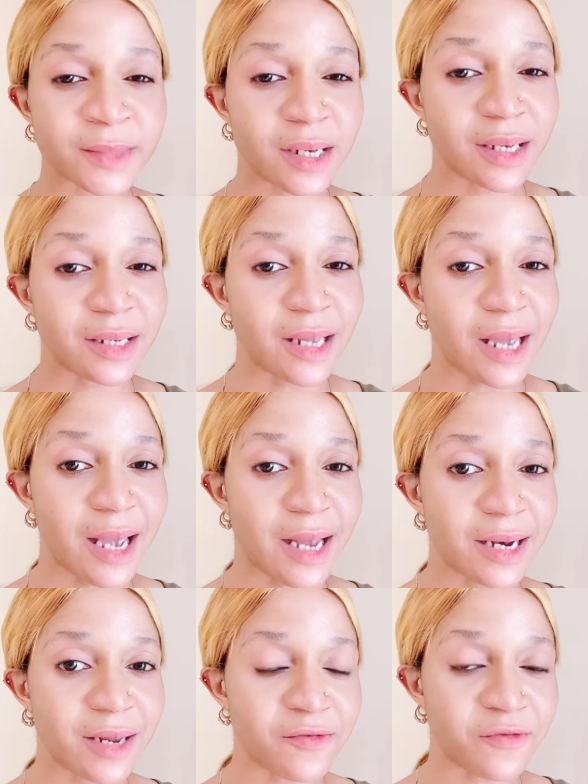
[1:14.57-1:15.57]
in
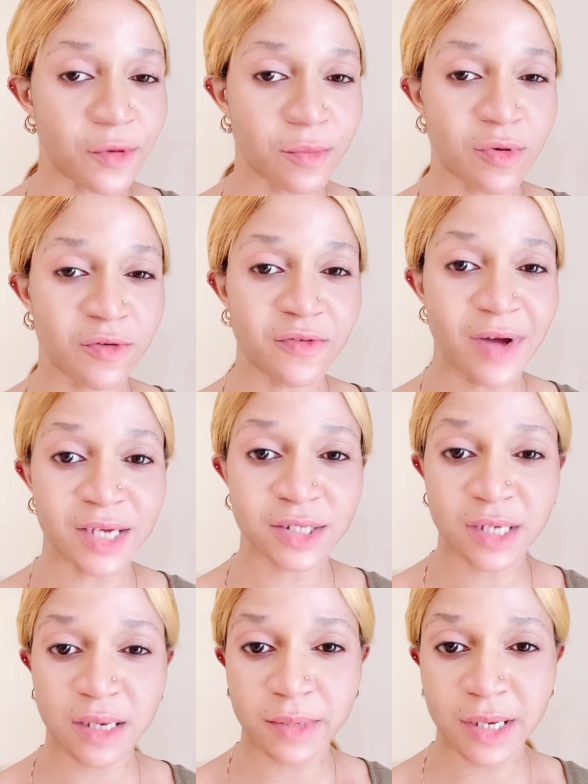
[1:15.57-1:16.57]
any form of ash
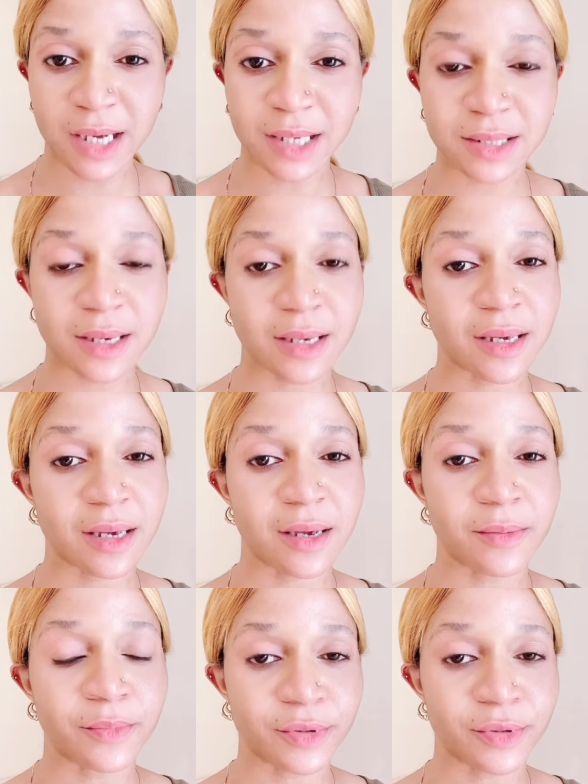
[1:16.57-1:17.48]
chemical skincare